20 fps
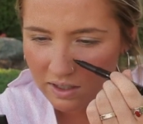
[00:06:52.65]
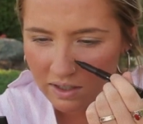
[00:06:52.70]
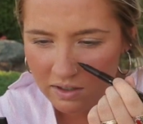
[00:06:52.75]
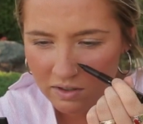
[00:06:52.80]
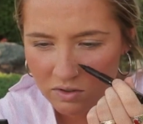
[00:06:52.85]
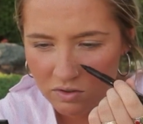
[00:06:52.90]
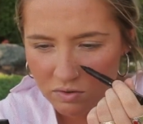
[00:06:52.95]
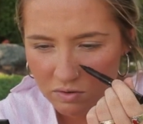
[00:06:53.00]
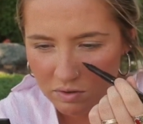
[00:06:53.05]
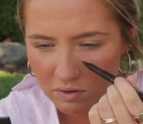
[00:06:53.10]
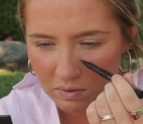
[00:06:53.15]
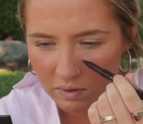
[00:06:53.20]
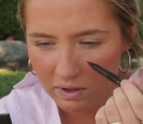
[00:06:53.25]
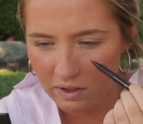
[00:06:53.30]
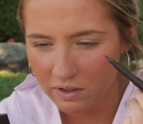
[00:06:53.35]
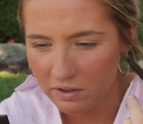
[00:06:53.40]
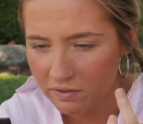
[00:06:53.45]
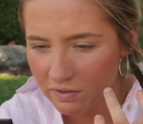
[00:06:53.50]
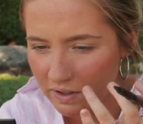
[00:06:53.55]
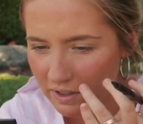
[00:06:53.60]
and drew
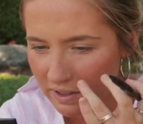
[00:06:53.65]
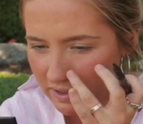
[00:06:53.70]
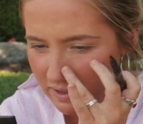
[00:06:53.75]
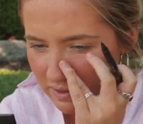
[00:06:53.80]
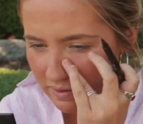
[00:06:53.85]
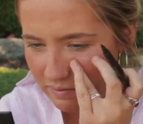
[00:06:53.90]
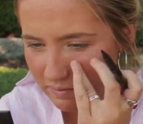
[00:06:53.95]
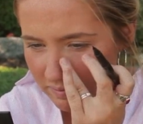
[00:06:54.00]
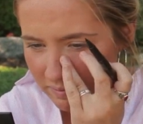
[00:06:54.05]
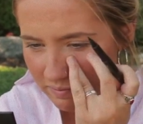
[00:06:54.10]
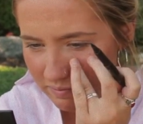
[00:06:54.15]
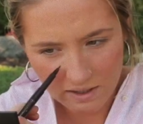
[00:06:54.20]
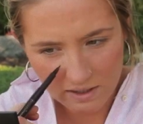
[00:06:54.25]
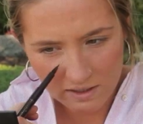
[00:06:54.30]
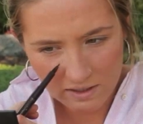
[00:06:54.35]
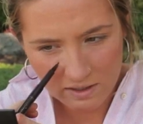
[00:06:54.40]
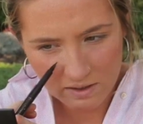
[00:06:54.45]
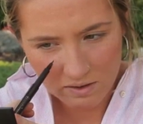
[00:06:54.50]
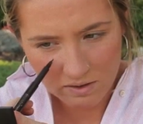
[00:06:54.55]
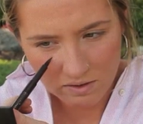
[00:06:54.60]
on your face.
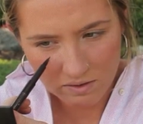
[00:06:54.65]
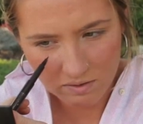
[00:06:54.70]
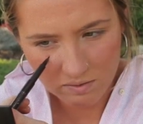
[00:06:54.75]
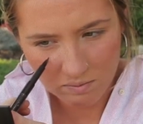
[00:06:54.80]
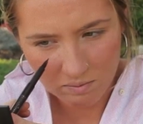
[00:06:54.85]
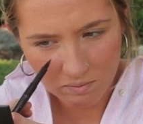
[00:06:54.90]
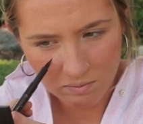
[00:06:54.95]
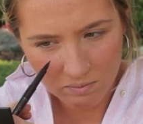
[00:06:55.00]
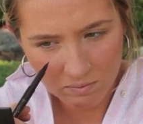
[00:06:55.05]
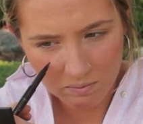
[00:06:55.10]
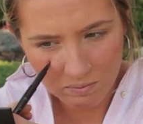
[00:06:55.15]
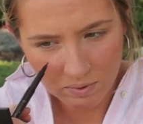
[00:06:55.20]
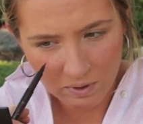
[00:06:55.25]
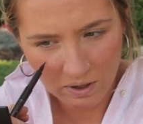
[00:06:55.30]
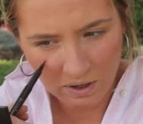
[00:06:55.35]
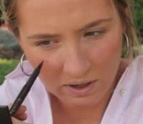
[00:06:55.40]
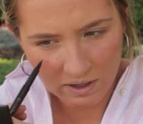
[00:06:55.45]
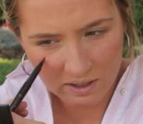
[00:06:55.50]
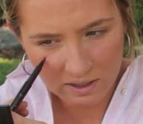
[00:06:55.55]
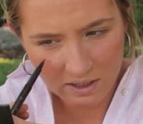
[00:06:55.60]
This
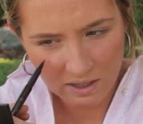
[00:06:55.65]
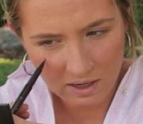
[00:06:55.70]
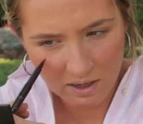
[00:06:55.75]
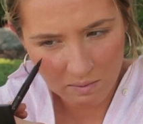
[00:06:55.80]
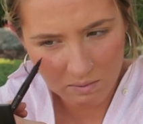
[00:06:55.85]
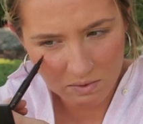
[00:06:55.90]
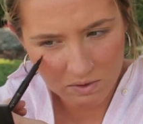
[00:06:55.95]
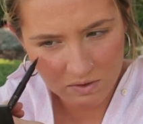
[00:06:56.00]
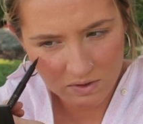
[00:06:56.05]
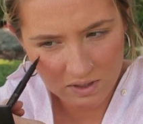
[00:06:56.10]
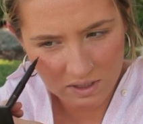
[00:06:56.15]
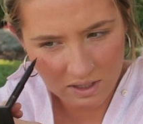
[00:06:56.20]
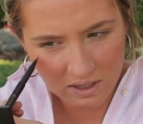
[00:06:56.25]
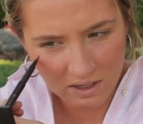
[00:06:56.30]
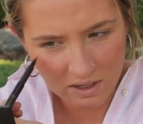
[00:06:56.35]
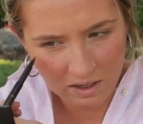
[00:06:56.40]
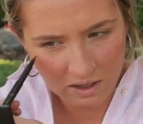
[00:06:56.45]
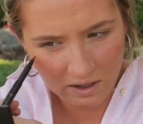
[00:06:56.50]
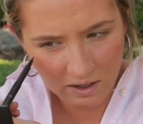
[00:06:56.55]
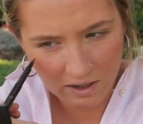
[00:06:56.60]
product that I'm using
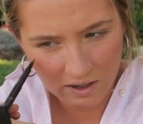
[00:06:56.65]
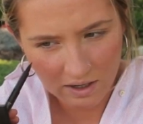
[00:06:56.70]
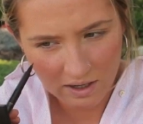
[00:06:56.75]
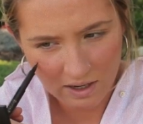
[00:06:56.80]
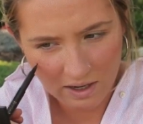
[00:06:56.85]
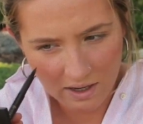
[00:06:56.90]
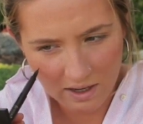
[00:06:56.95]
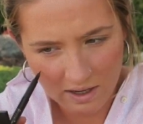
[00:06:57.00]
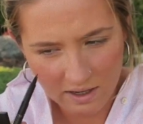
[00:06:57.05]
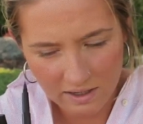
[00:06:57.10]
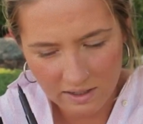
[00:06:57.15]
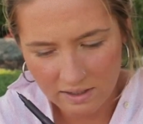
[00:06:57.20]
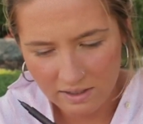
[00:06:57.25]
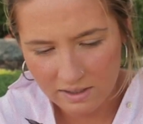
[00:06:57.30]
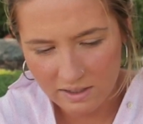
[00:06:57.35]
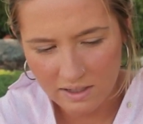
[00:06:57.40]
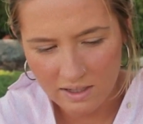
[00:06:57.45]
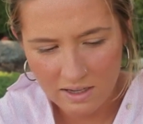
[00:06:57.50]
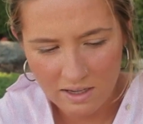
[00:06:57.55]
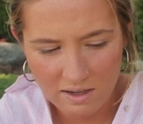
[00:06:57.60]
here
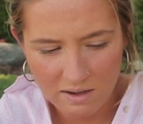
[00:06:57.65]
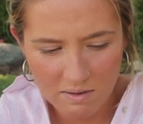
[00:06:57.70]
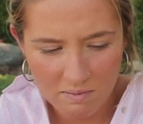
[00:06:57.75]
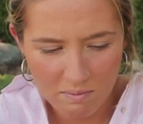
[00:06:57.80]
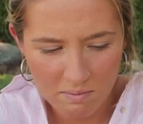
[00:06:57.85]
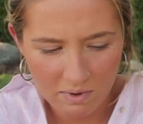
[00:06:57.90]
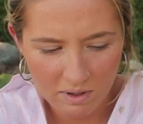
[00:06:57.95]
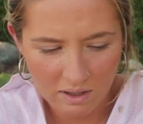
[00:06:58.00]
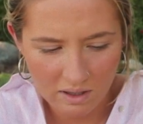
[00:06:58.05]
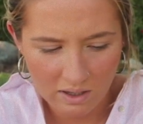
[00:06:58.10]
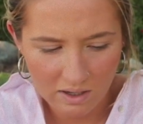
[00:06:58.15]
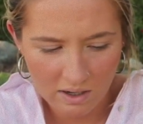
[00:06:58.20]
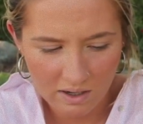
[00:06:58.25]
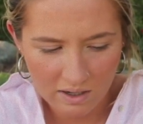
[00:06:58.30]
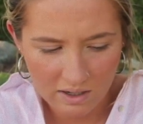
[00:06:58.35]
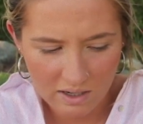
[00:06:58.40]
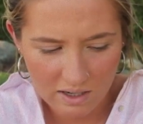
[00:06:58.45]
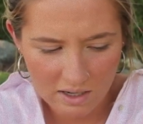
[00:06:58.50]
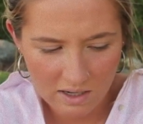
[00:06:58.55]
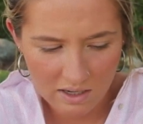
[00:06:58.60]
is the
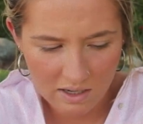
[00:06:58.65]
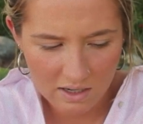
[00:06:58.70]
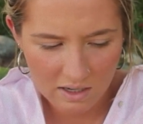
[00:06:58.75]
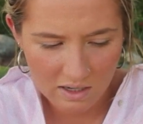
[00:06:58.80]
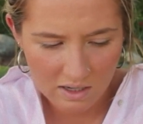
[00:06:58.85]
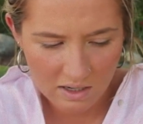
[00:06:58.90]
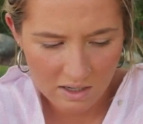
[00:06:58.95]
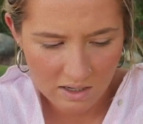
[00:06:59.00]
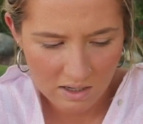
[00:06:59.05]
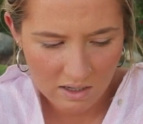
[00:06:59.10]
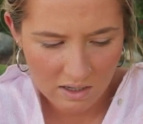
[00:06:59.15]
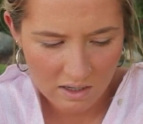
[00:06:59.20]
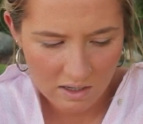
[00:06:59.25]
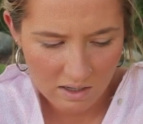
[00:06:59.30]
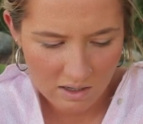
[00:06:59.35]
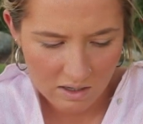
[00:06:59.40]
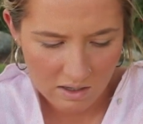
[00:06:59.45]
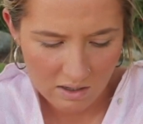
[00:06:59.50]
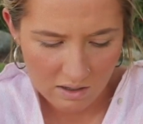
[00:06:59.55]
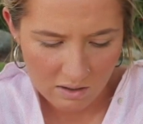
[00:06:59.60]
Milani
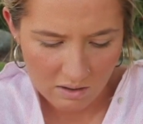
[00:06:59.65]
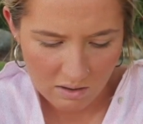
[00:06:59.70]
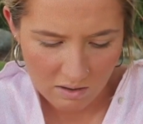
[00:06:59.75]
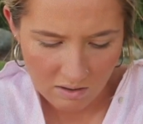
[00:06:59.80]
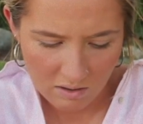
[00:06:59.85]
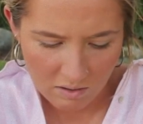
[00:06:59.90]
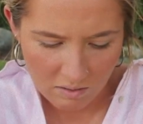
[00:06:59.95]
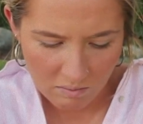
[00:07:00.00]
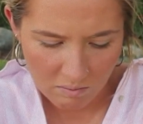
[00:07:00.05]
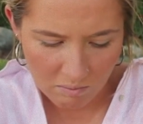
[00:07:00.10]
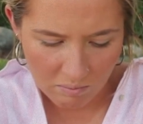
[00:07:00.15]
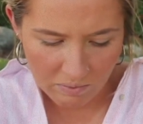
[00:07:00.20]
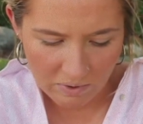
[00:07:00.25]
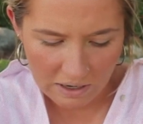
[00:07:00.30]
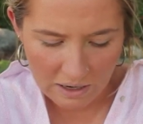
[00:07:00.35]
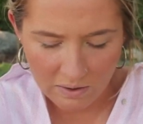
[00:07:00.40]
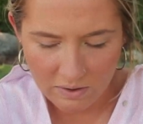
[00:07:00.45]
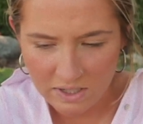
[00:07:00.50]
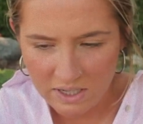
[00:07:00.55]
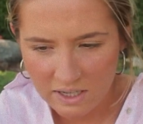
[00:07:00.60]

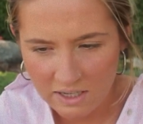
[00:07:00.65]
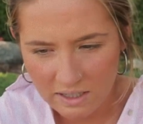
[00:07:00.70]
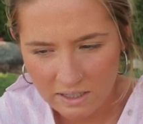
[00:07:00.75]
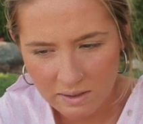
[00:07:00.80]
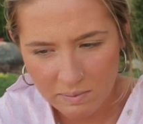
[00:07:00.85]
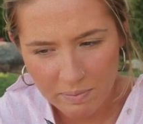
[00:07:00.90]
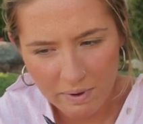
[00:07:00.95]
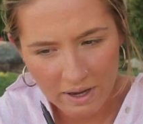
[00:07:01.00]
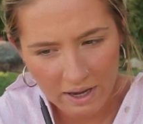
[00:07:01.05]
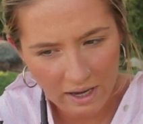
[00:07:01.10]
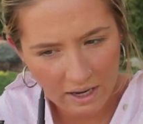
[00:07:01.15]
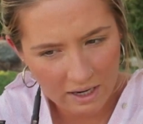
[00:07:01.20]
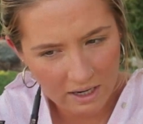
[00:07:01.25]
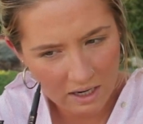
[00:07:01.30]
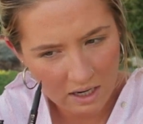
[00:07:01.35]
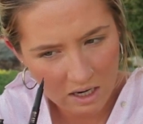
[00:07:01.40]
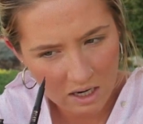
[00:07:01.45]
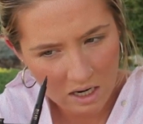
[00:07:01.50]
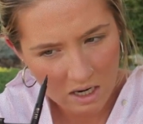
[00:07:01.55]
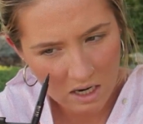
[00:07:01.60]
Brow Tint
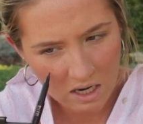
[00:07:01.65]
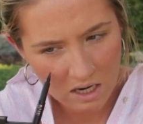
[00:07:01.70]
Pen.